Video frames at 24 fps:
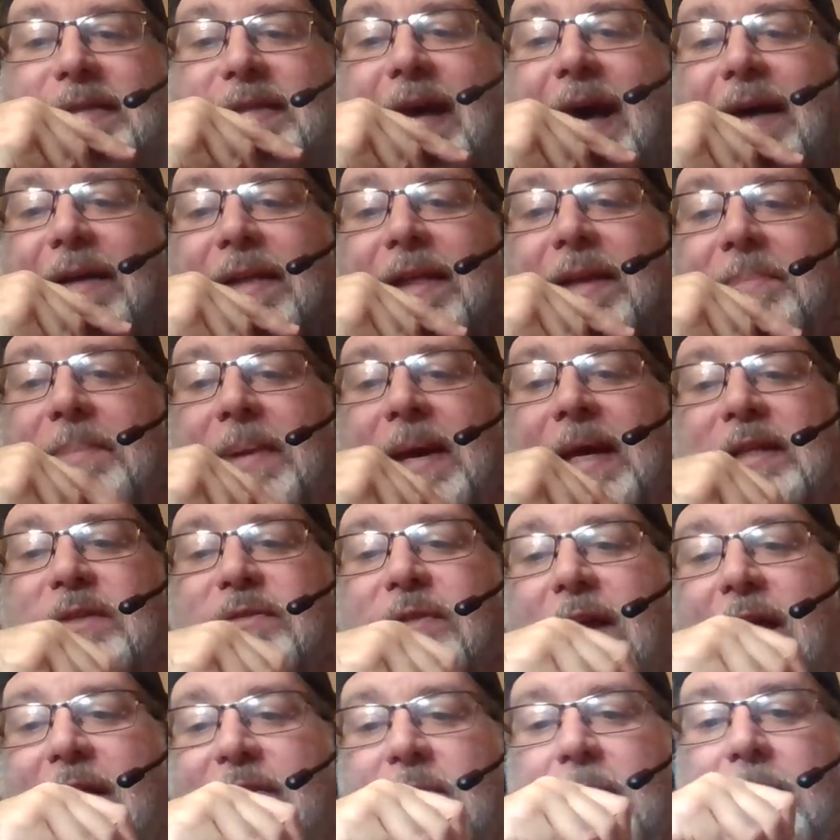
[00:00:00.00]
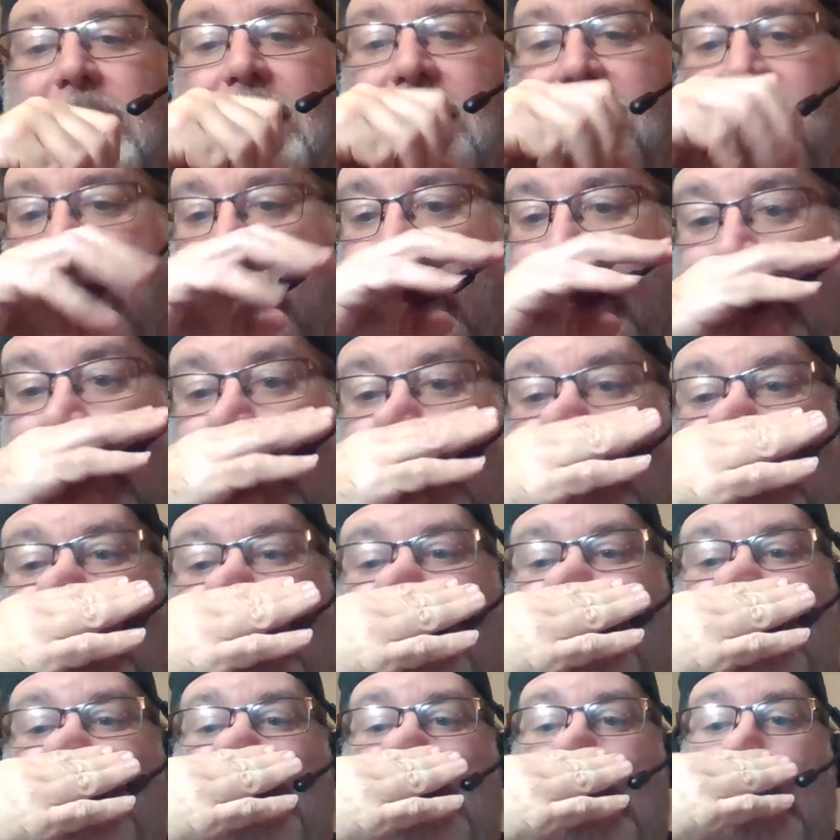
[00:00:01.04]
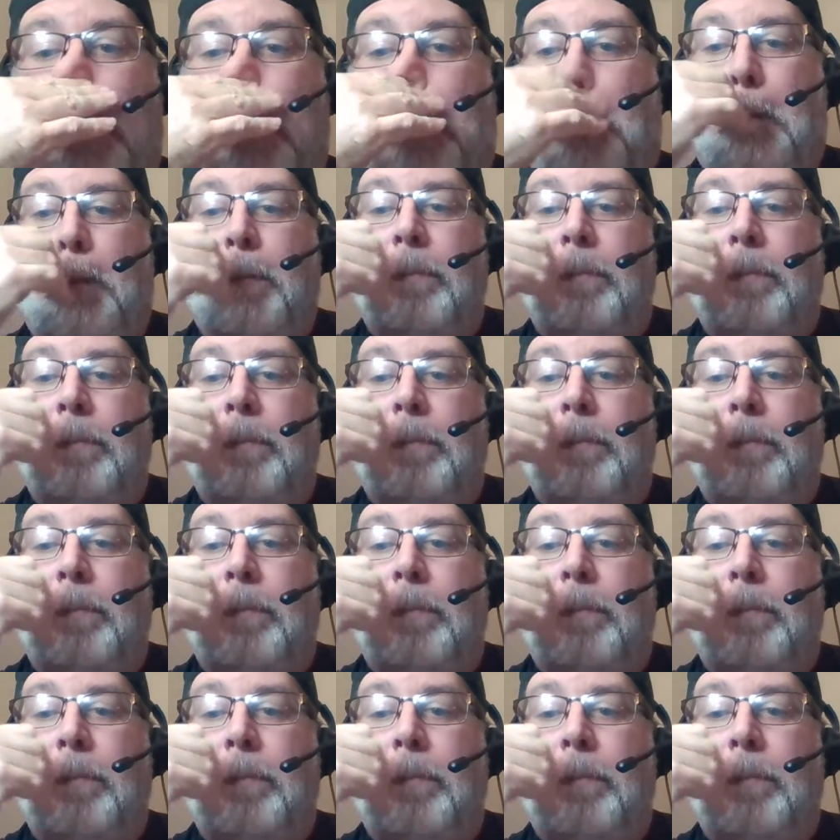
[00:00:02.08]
Exactly. Pinks for everybody. Thank you, Nick.